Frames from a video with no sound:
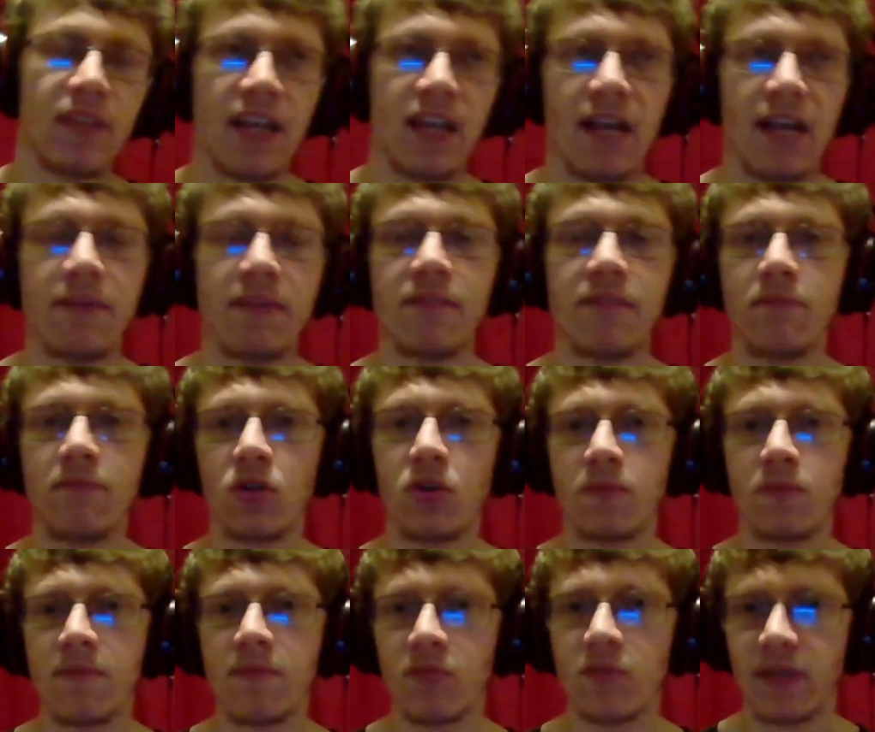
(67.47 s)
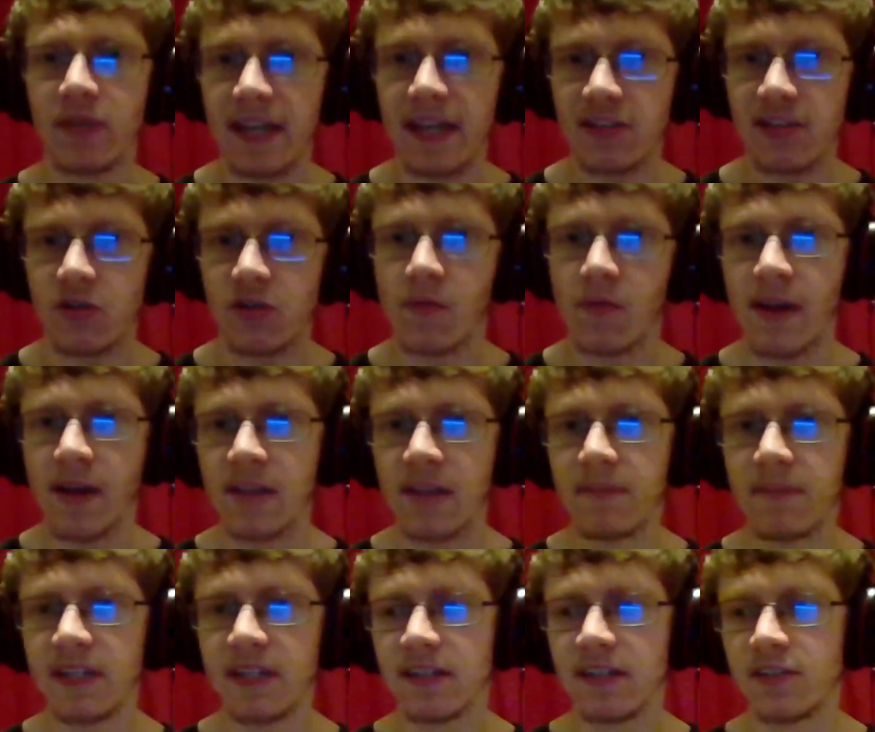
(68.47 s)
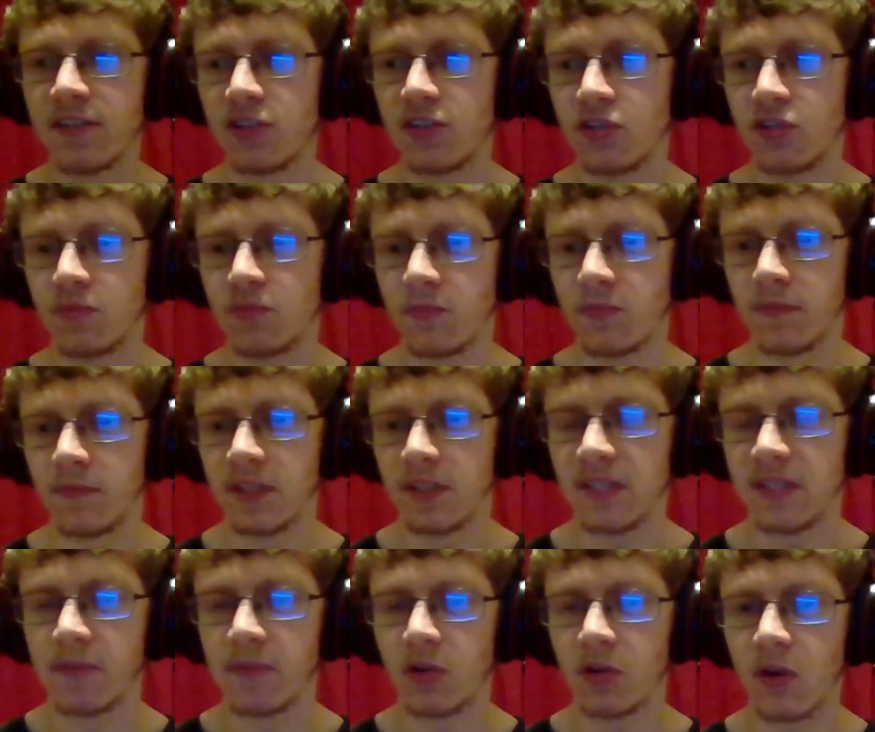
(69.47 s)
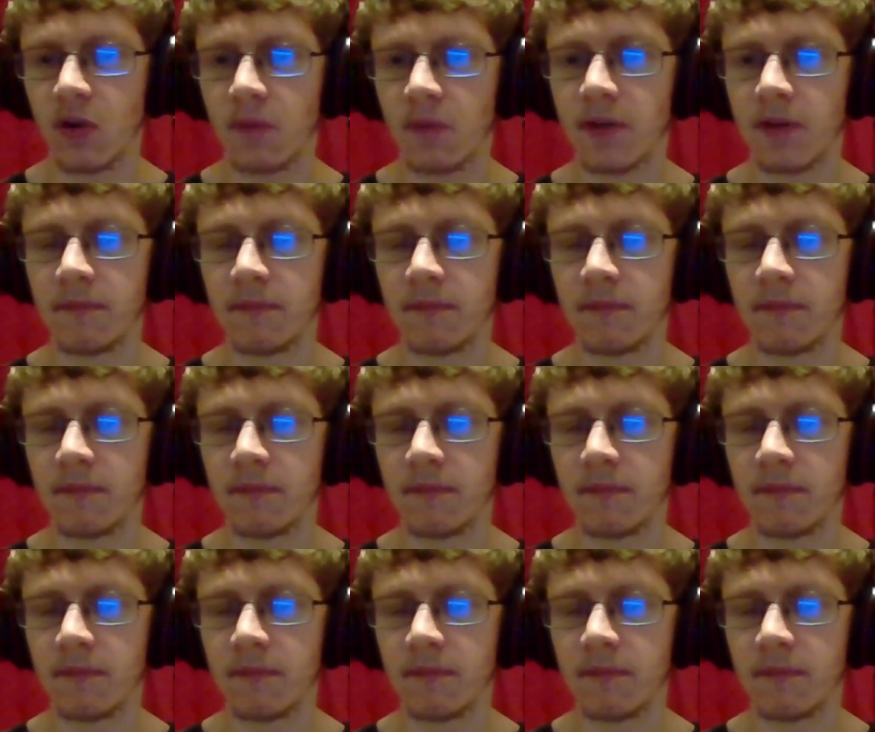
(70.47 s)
I mean, most people guessed already because the similar armor,